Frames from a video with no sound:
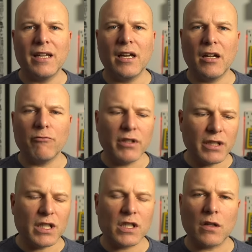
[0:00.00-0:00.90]

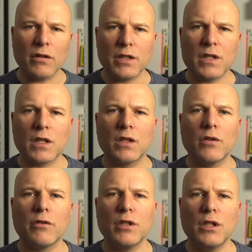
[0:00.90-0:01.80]
really solid and
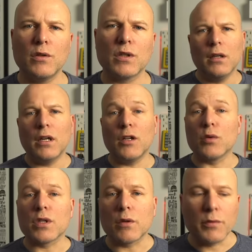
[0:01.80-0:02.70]
secure in use. And it
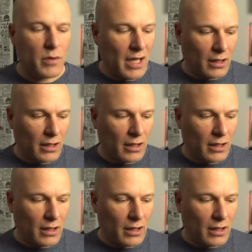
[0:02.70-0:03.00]
also comes with that